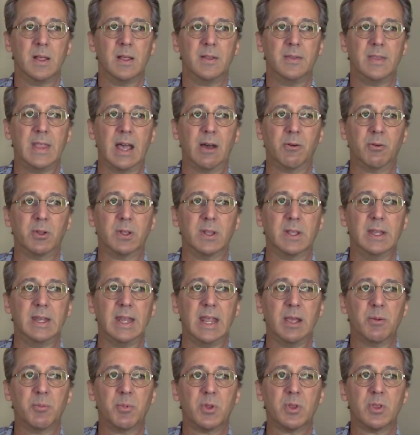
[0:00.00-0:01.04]
That will
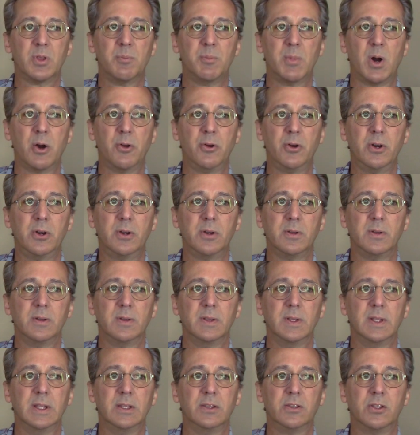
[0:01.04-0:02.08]
enable the motor
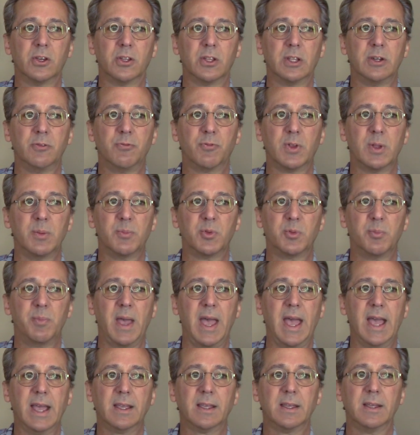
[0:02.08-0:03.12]
until it flips
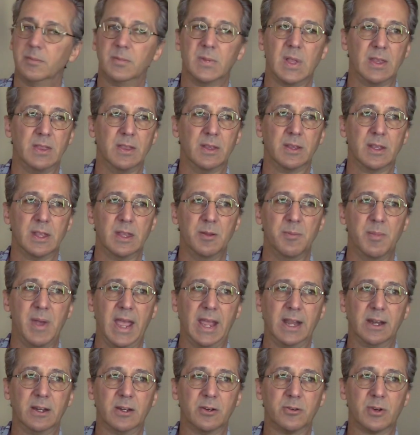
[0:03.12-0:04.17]
back. Then, then the
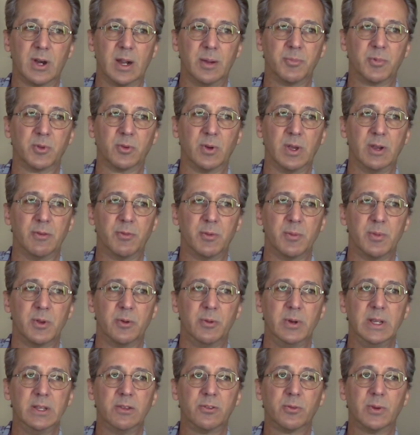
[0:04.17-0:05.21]
magnet drops away from the
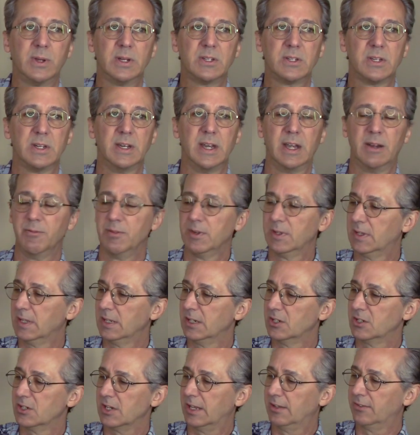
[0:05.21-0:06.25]
reed switch and
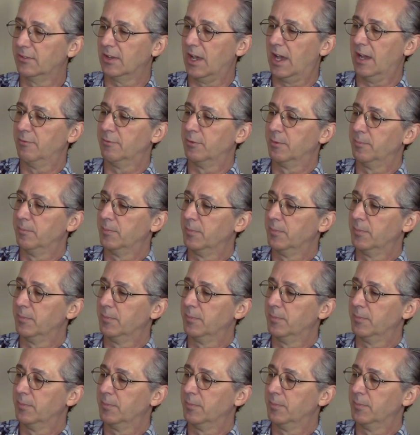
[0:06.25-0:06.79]
everything shuts off.